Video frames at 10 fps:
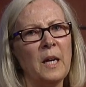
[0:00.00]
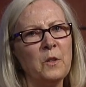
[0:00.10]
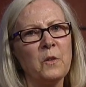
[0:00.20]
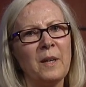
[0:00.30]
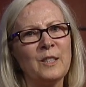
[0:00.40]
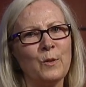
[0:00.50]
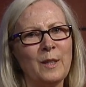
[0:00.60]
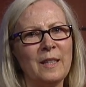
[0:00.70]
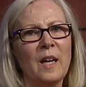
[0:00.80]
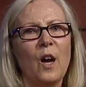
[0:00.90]

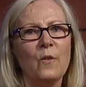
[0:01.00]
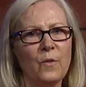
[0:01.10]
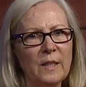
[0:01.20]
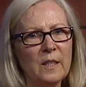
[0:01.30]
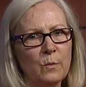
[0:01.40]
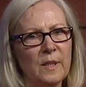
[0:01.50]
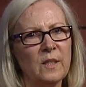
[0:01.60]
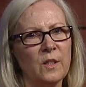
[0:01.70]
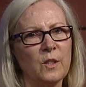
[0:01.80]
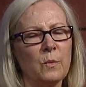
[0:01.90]
undergraduate funded
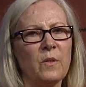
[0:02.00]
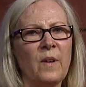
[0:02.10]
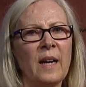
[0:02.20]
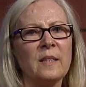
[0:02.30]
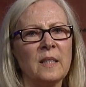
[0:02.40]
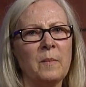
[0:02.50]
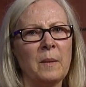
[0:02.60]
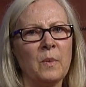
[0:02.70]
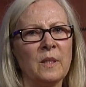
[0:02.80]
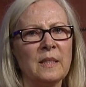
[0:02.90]
research with faculty
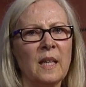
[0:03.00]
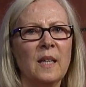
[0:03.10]
members.